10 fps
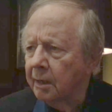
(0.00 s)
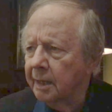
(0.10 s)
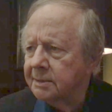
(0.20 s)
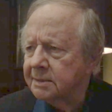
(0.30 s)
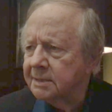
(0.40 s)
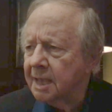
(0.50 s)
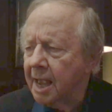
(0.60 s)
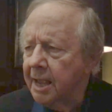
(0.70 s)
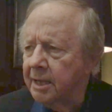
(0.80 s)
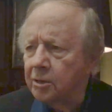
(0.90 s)
let's
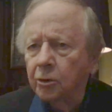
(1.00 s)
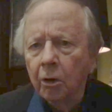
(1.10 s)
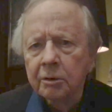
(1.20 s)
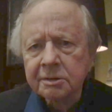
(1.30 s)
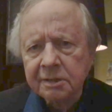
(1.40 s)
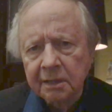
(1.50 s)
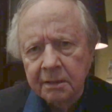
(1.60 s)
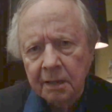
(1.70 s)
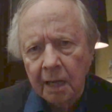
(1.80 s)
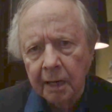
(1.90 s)
say,
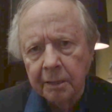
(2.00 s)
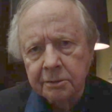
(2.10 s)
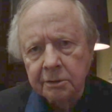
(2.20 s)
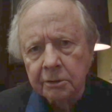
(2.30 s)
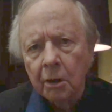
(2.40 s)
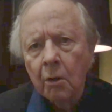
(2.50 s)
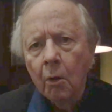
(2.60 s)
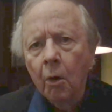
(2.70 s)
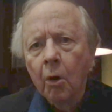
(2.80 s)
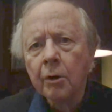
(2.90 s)
concentrated
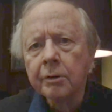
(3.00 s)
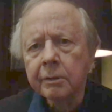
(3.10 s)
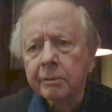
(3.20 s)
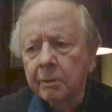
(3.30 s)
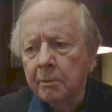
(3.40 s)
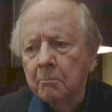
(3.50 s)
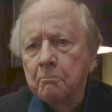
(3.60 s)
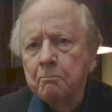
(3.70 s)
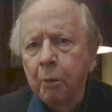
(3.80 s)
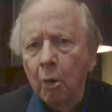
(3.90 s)
on
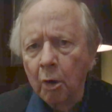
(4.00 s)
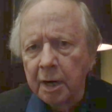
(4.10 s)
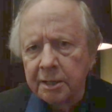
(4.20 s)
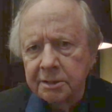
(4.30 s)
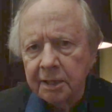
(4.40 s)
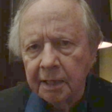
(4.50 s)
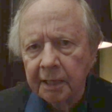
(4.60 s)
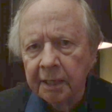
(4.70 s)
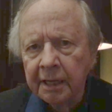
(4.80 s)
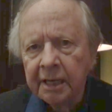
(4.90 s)

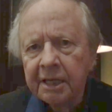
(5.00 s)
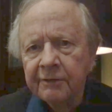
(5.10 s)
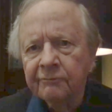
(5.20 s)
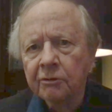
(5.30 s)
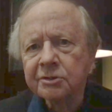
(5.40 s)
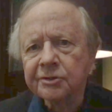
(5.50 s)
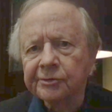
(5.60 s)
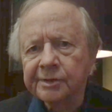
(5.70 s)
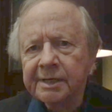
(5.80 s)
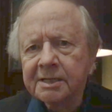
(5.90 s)
poetry. He was
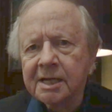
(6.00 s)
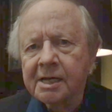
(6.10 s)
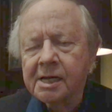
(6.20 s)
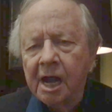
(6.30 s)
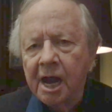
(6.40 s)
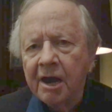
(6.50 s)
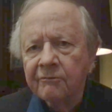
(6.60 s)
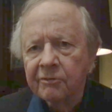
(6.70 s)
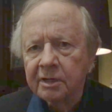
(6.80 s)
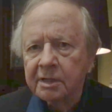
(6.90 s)
reading
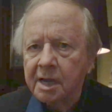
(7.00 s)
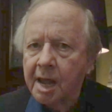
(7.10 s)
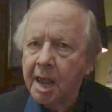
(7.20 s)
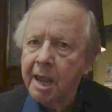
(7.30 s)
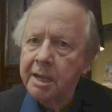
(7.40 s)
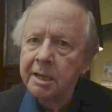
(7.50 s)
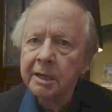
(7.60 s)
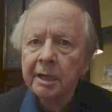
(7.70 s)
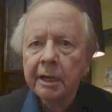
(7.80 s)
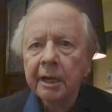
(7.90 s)
every day
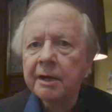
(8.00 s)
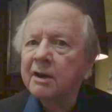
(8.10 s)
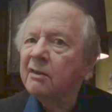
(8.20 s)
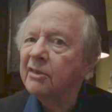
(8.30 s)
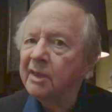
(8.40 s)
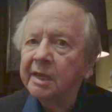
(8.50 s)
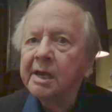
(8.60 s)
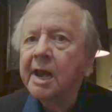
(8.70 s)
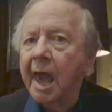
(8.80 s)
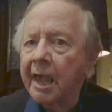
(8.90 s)
in
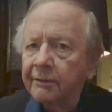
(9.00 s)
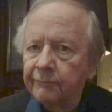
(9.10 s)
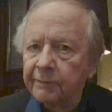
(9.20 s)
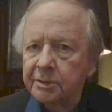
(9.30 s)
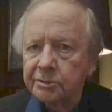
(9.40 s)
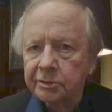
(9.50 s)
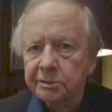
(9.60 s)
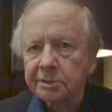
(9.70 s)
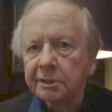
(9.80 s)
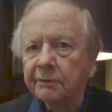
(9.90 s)
three
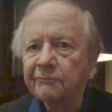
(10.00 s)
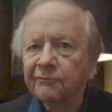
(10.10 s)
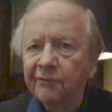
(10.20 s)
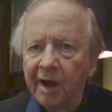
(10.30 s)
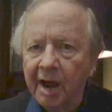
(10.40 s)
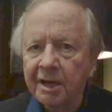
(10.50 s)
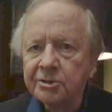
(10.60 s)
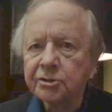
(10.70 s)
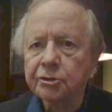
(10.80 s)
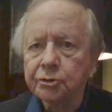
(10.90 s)
languages, in
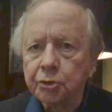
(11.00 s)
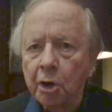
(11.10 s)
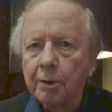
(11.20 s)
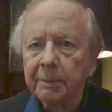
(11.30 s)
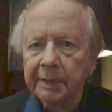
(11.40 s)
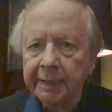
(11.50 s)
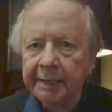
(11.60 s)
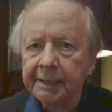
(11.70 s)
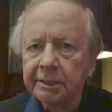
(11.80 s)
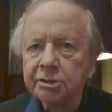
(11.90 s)
French, in German,
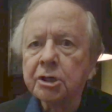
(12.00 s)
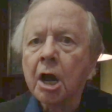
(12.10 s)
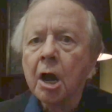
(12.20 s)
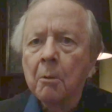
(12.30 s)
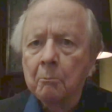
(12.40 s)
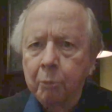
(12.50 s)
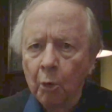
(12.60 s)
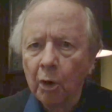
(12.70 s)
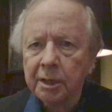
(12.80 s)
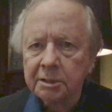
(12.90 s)
English,
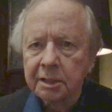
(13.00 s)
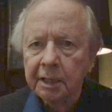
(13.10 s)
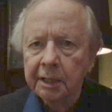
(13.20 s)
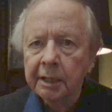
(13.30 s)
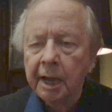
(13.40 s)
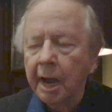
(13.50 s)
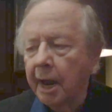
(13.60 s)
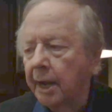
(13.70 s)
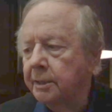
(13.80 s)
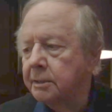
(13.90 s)
poetry
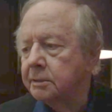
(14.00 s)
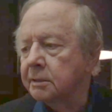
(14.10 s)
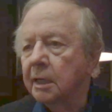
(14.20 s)
and